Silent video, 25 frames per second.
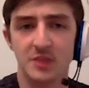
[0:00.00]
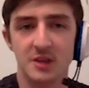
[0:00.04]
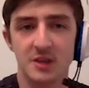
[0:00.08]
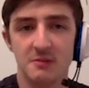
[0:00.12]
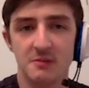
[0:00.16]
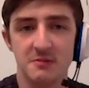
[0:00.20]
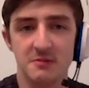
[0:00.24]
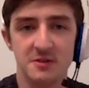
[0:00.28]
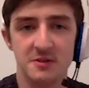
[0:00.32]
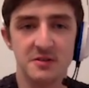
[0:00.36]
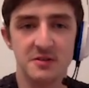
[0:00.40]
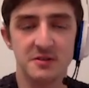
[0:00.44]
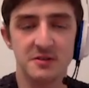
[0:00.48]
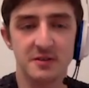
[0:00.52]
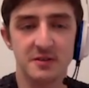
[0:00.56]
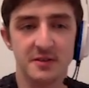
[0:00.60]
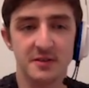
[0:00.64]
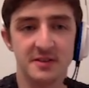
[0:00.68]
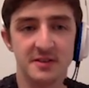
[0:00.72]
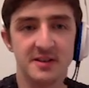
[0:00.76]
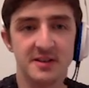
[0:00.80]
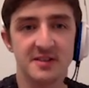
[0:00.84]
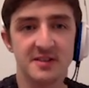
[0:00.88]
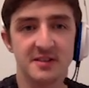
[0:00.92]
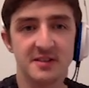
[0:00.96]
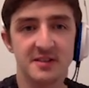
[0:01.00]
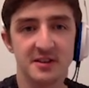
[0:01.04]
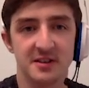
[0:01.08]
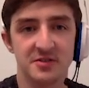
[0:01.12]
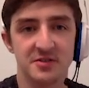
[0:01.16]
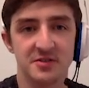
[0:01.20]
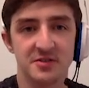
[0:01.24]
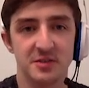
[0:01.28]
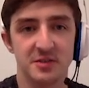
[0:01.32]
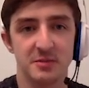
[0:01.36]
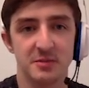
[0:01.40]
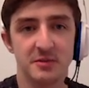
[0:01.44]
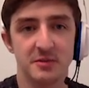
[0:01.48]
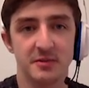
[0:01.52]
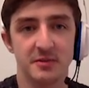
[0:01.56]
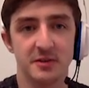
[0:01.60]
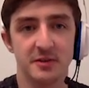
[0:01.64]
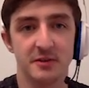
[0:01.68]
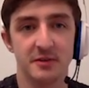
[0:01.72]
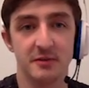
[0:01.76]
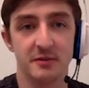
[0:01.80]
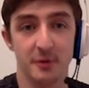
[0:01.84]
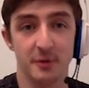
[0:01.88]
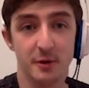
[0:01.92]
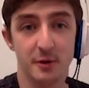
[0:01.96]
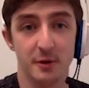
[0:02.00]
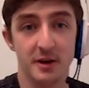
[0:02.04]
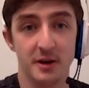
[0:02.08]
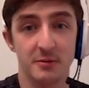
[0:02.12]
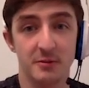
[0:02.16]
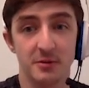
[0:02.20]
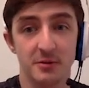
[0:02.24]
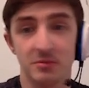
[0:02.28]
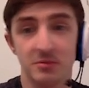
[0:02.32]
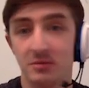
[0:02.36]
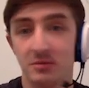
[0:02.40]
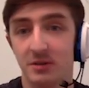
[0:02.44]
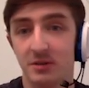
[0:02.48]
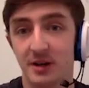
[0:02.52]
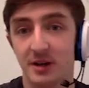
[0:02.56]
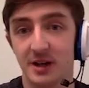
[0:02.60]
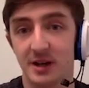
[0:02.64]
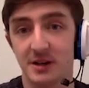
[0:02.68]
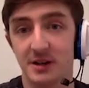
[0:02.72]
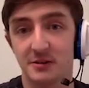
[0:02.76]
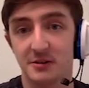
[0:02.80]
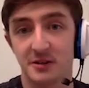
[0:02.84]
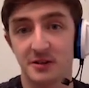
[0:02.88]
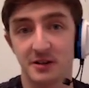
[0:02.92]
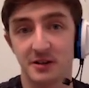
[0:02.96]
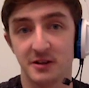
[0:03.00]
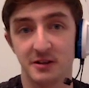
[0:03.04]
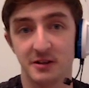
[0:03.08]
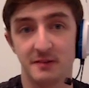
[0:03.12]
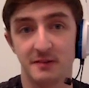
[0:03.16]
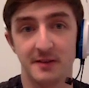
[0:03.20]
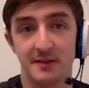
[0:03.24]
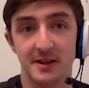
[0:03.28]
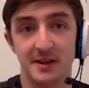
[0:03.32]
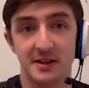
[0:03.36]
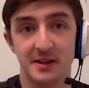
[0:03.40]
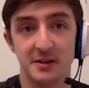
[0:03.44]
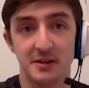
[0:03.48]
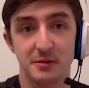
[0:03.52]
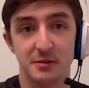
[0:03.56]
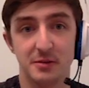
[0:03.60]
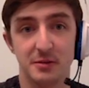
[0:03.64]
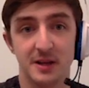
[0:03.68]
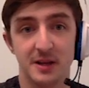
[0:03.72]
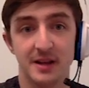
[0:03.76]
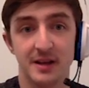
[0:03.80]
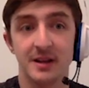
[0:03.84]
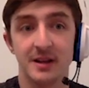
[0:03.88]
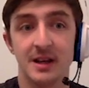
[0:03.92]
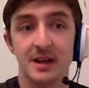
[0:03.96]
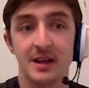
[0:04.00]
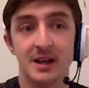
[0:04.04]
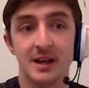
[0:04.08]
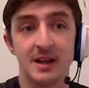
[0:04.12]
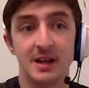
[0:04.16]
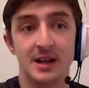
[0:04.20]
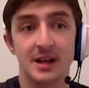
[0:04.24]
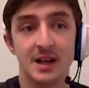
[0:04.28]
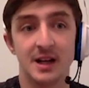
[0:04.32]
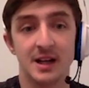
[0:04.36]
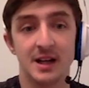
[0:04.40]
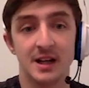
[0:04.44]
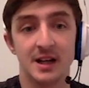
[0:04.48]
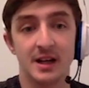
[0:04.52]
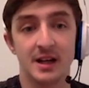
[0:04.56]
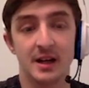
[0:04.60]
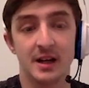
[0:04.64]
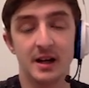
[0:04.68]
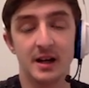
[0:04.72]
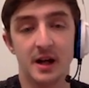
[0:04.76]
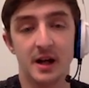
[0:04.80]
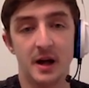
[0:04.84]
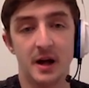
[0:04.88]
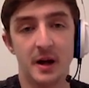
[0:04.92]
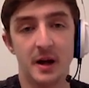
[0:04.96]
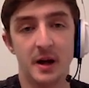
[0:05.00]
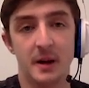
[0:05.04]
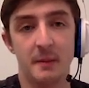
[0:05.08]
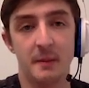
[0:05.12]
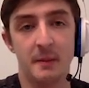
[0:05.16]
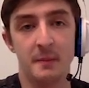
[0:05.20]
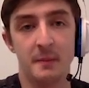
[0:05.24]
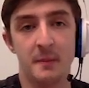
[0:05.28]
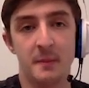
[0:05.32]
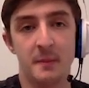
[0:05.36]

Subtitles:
Which is a fantastic achievement for anyone, let alone a fairly new player. So